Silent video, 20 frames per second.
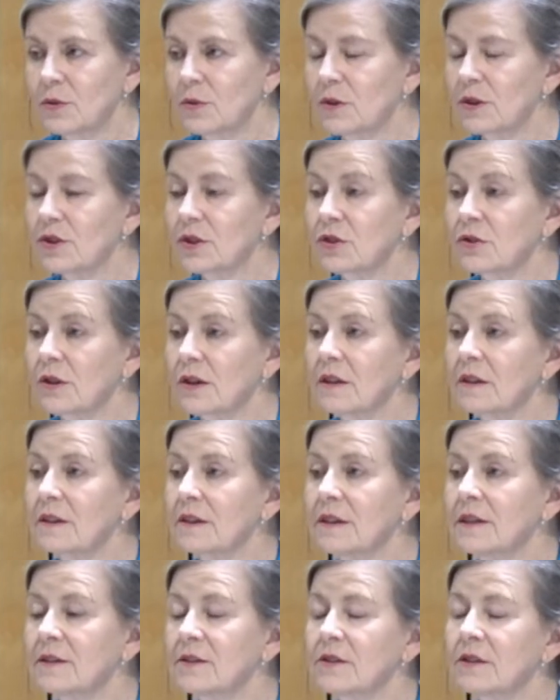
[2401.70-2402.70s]
are
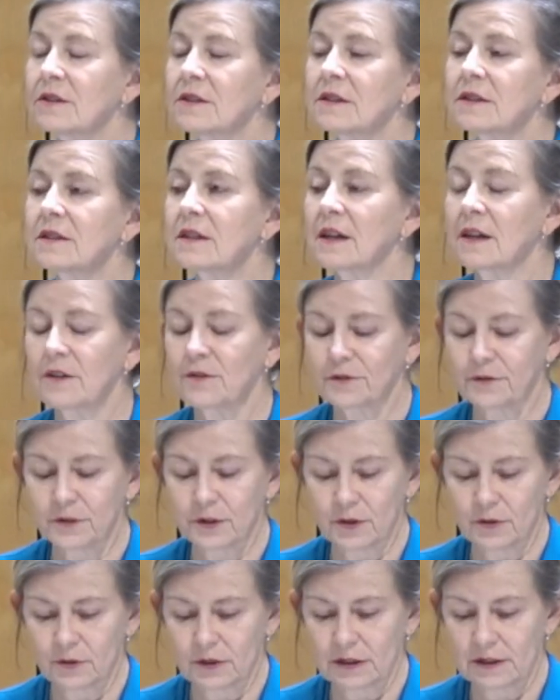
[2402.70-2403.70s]
struggling to stay
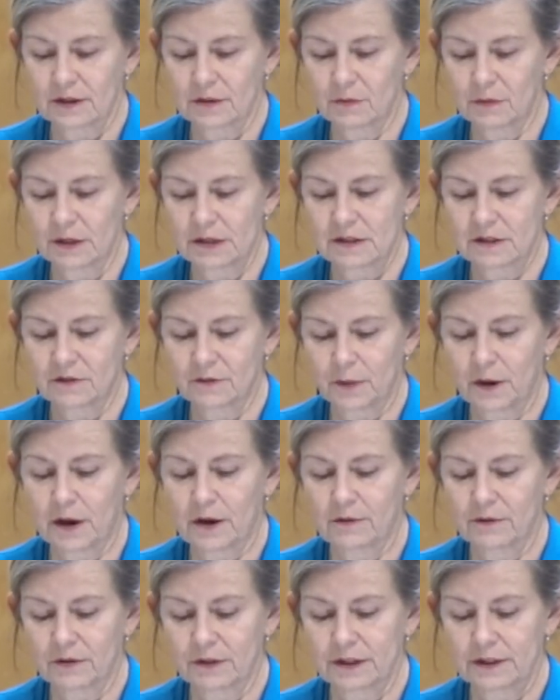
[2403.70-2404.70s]
afloat in the midst of
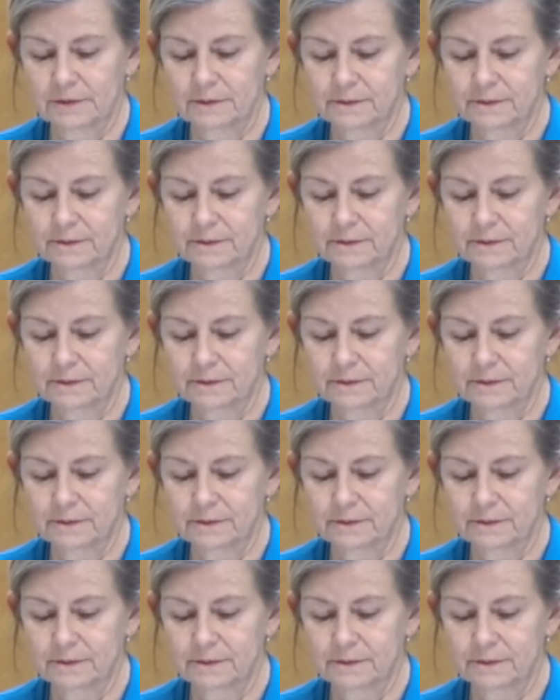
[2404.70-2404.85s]
poverty.